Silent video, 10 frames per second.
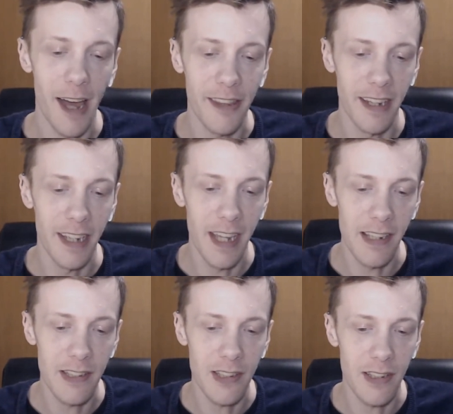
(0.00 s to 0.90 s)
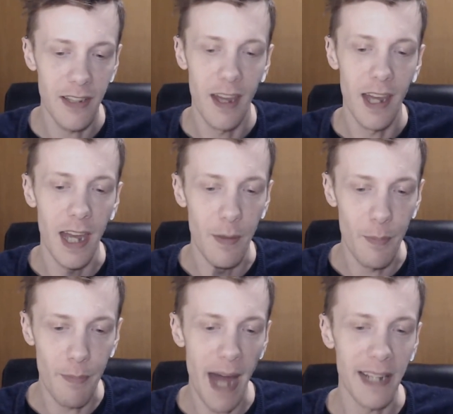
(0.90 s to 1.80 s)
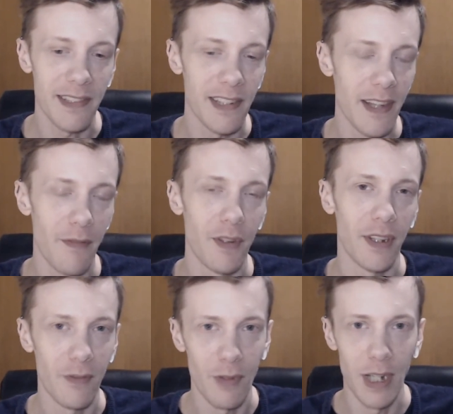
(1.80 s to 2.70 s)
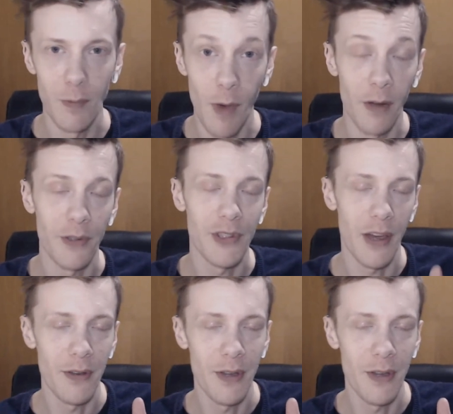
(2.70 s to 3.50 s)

I think it's it balances everything really well. So